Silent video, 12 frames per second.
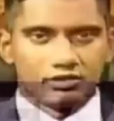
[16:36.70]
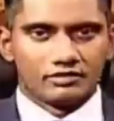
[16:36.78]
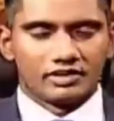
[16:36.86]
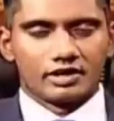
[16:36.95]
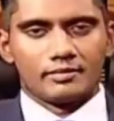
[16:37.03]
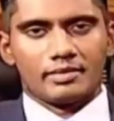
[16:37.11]

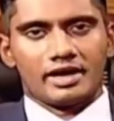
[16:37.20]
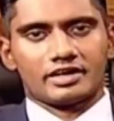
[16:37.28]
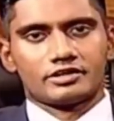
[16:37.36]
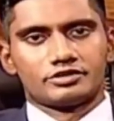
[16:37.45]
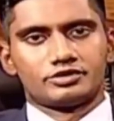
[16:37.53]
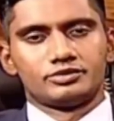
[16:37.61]
Welcome
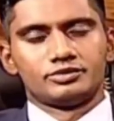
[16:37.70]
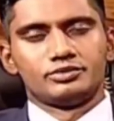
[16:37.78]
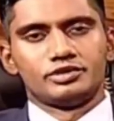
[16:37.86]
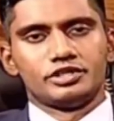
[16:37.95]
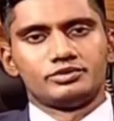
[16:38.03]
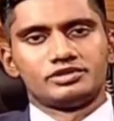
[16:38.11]
back to
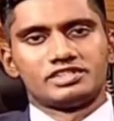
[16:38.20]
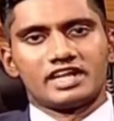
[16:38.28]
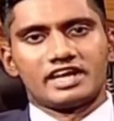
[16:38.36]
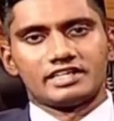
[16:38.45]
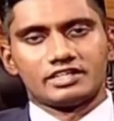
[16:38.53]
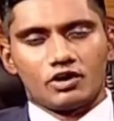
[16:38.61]

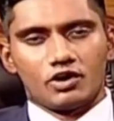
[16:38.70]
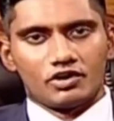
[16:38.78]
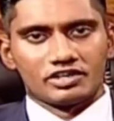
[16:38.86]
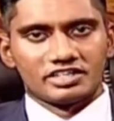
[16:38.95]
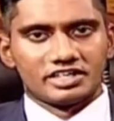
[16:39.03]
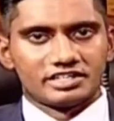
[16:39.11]
Newsline
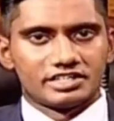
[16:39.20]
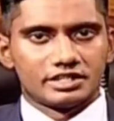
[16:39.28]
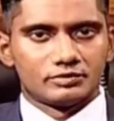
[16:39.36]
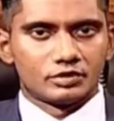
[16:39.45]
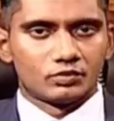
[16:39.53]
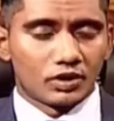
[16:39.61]
on T
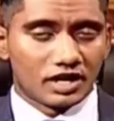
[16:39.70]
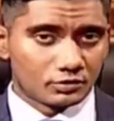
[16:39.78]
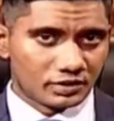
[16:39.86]
V one.